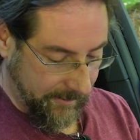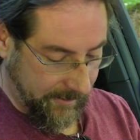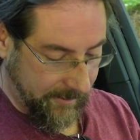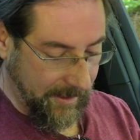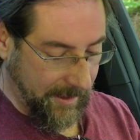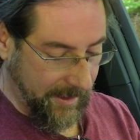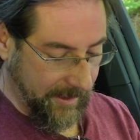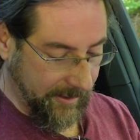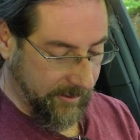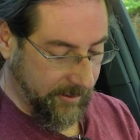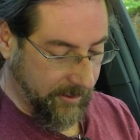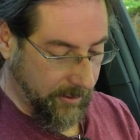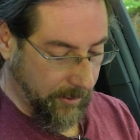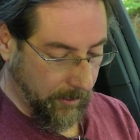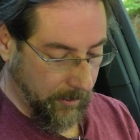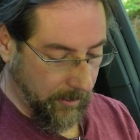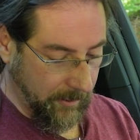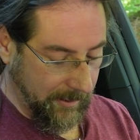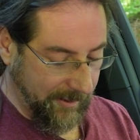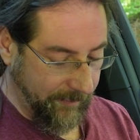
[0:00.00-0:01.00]
That's
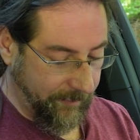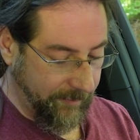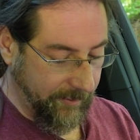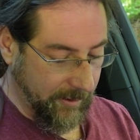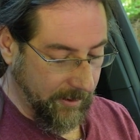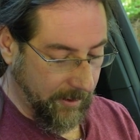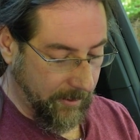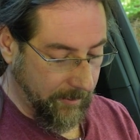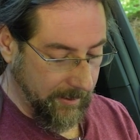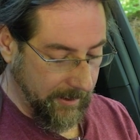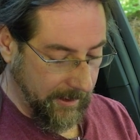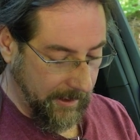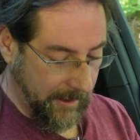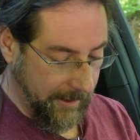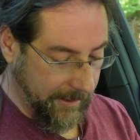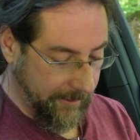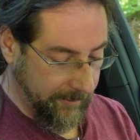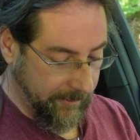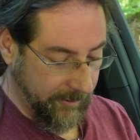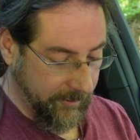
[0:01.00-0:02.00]
cool. If you go in
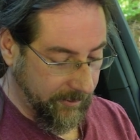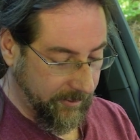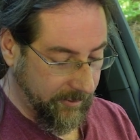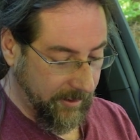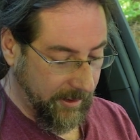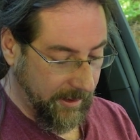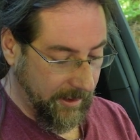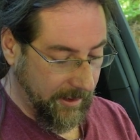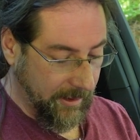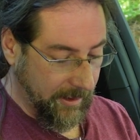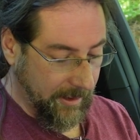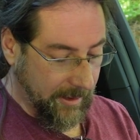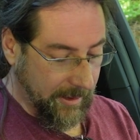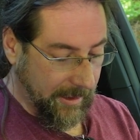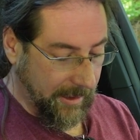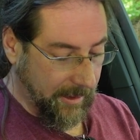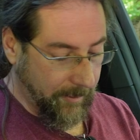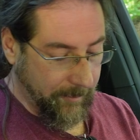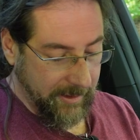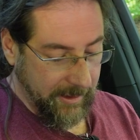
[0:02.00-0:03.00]
here, you see
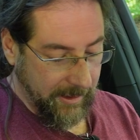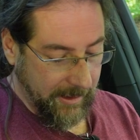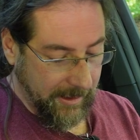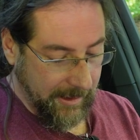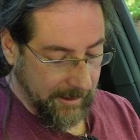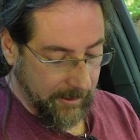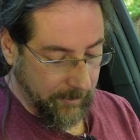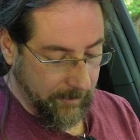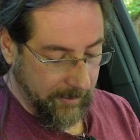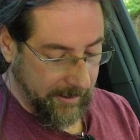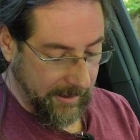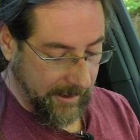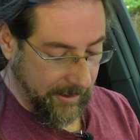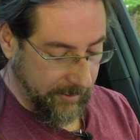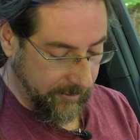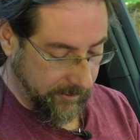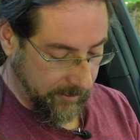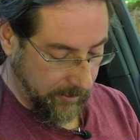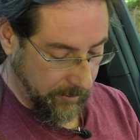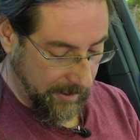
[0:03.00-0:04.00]
how many kilowatt
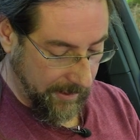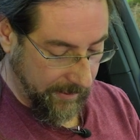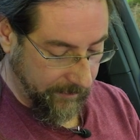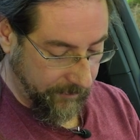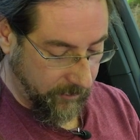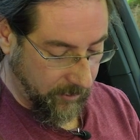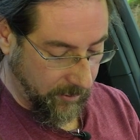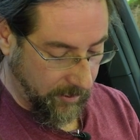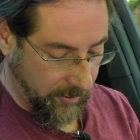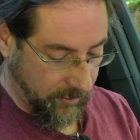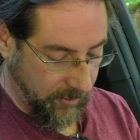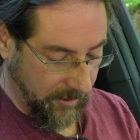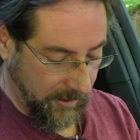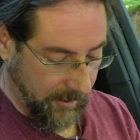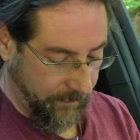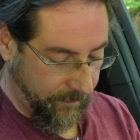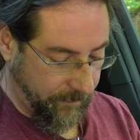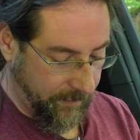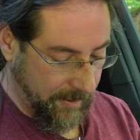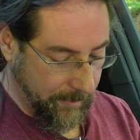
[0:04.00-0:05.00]
hours you have charged
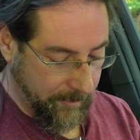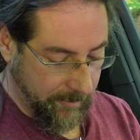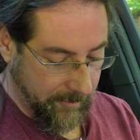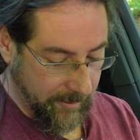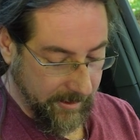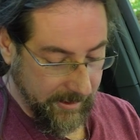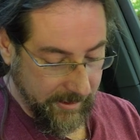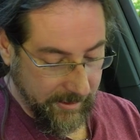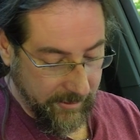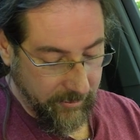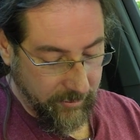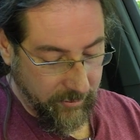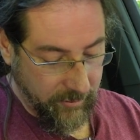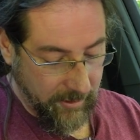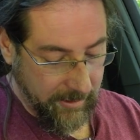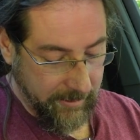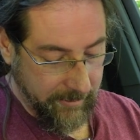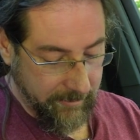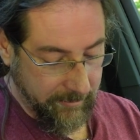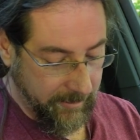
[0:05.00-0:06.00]
in February, in
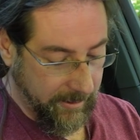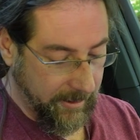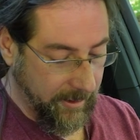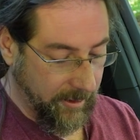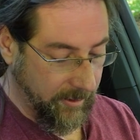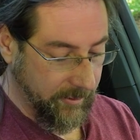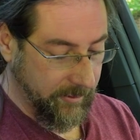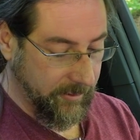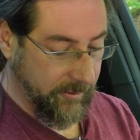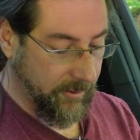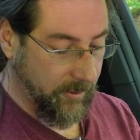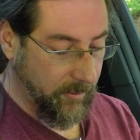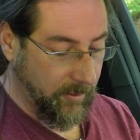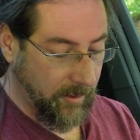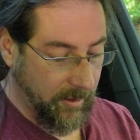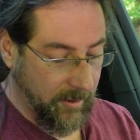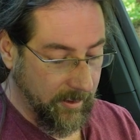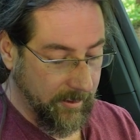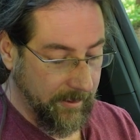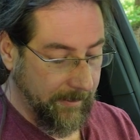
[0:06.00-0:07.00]
January, and so
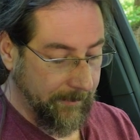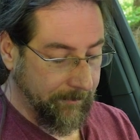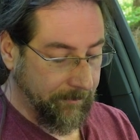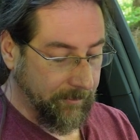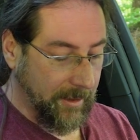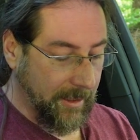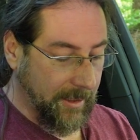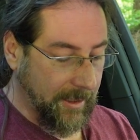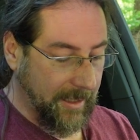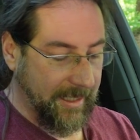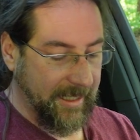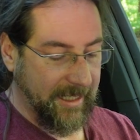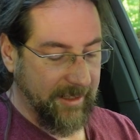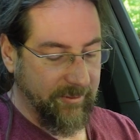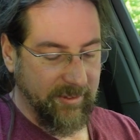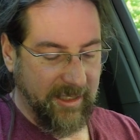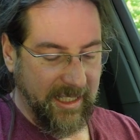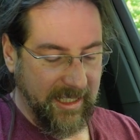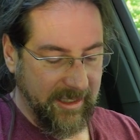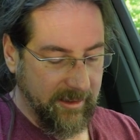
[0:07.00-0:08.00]
on. I
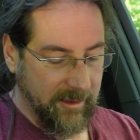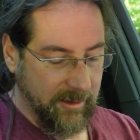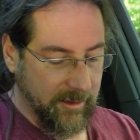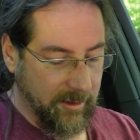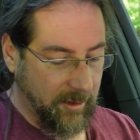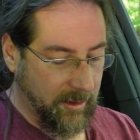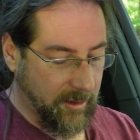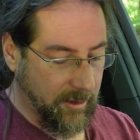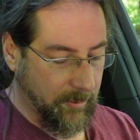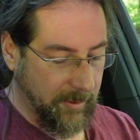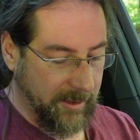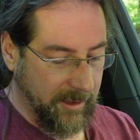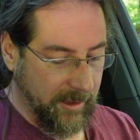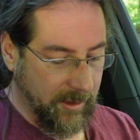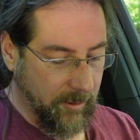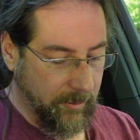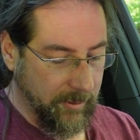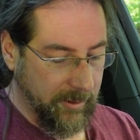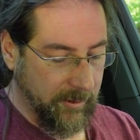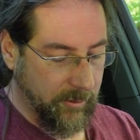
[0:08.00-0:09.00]
haven't had the car. When I
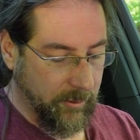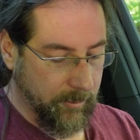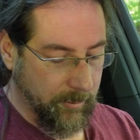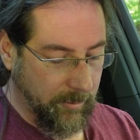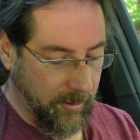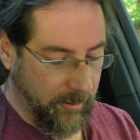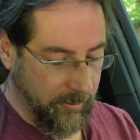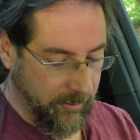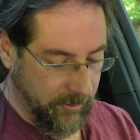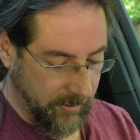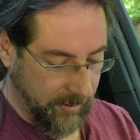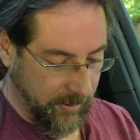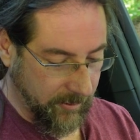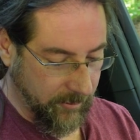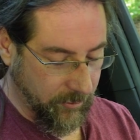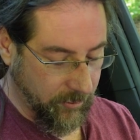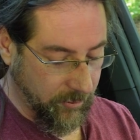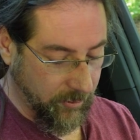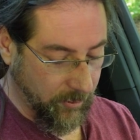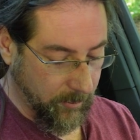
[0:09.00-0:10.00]
go into March, it
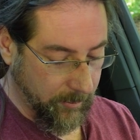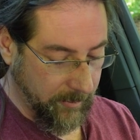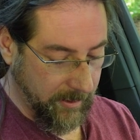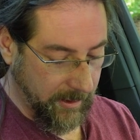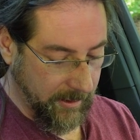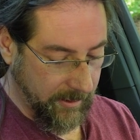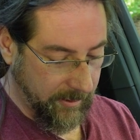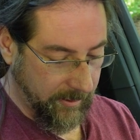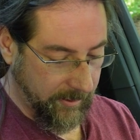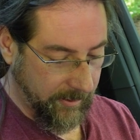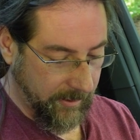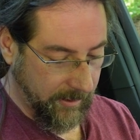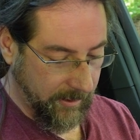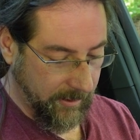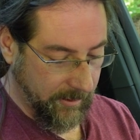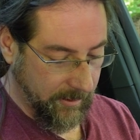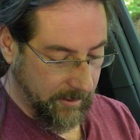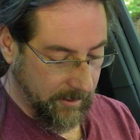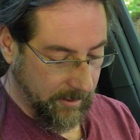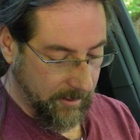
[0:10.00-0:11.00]
doesn't show me
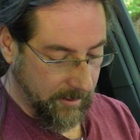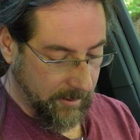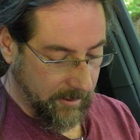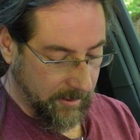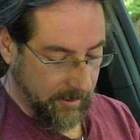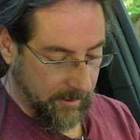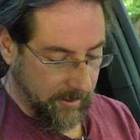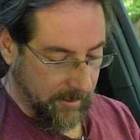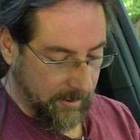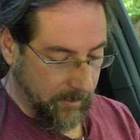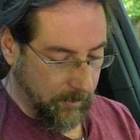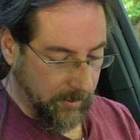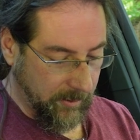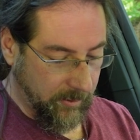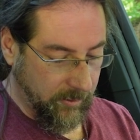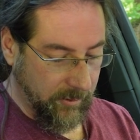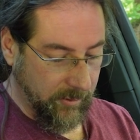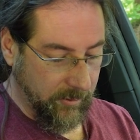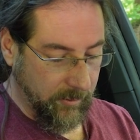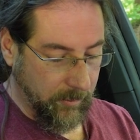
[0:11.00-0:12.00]
anything,
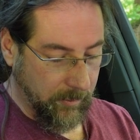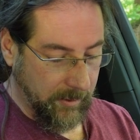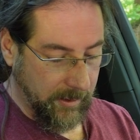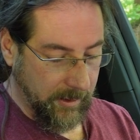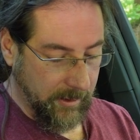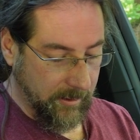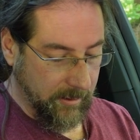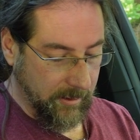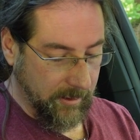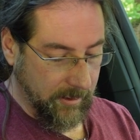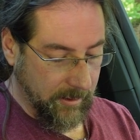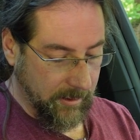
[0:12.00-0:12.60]
which is weird.